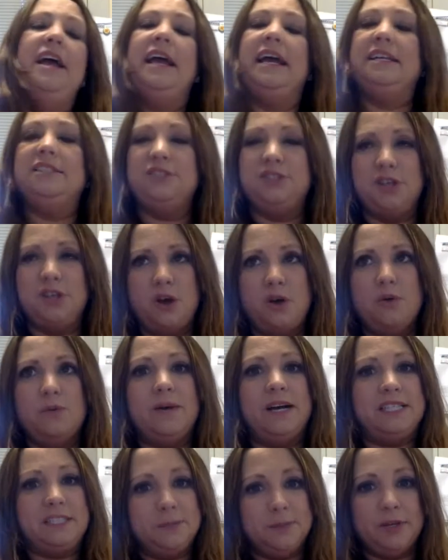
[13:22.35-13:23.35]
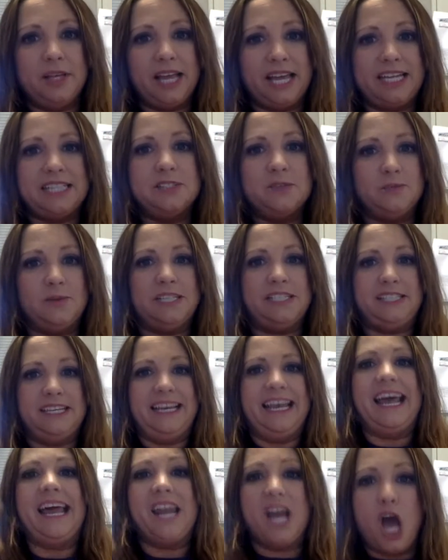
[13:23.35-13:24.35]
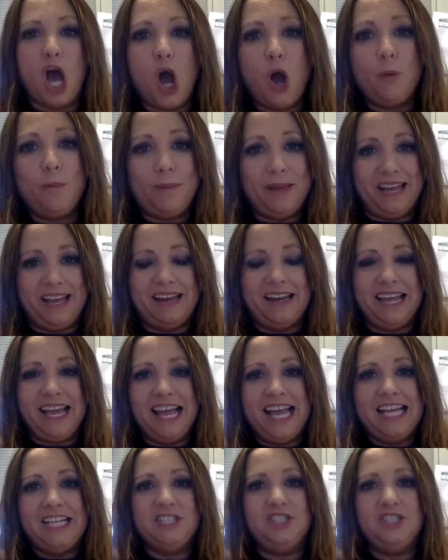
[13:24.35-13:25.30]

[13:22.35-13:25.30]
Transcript: And so West Berlin is once again open